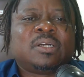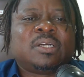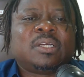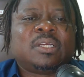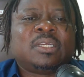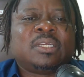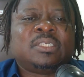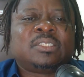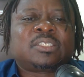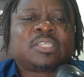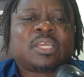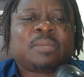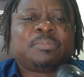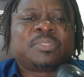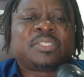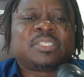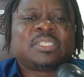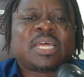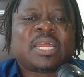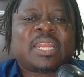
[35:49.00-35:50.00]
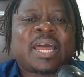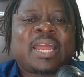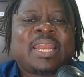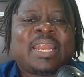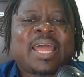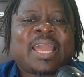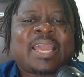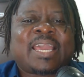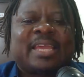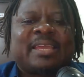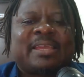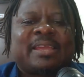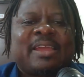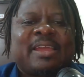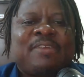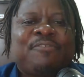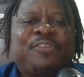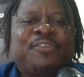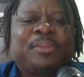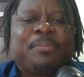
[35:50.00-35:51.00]
is something that I like
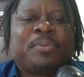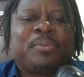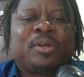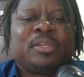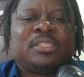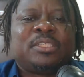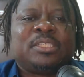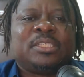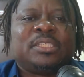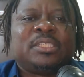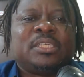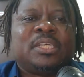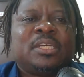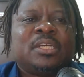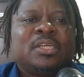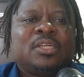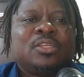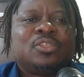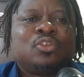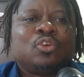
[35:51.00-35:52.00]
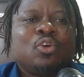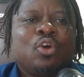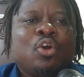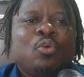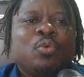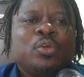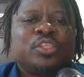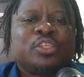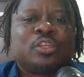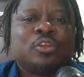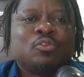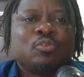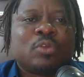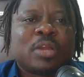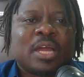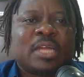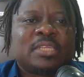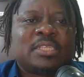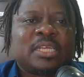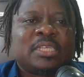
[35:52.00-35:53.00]
everybody to always look
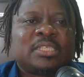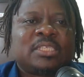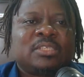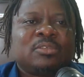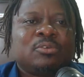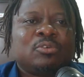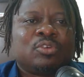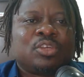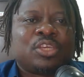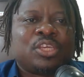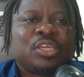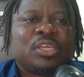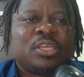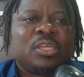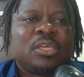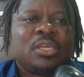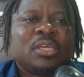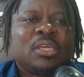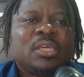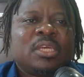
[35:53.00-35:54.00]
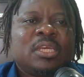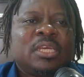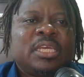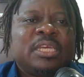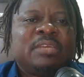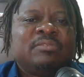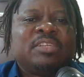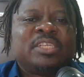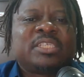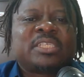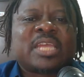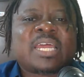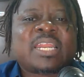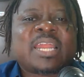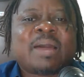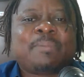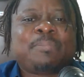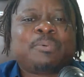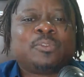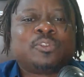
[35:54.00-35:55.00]
at and say, okay, if this can
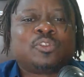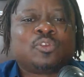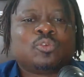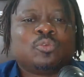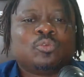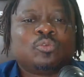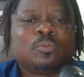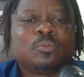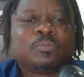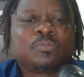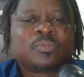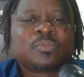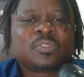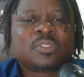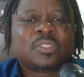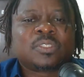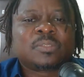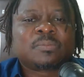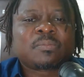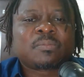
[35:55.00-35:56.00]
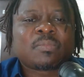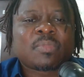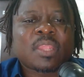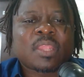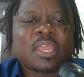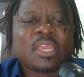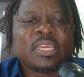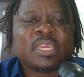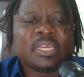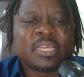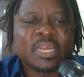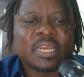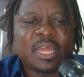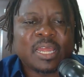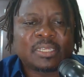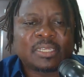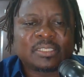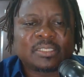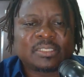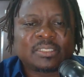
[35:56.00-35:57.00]
happen to
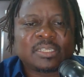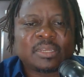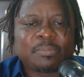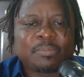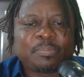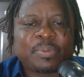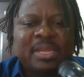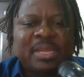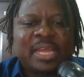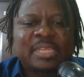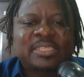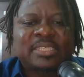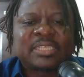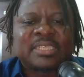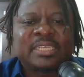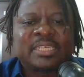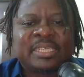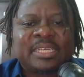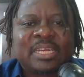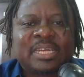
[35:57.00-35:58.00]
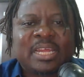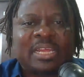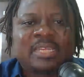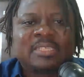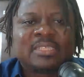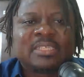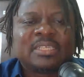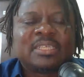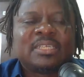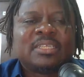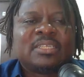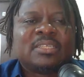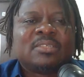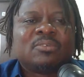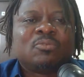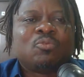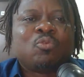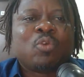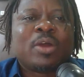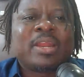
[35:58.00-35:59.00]
England, players in England,
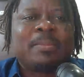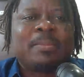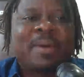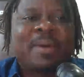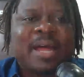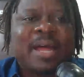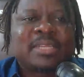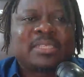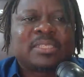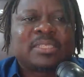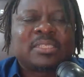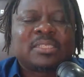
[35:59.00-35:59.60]
what about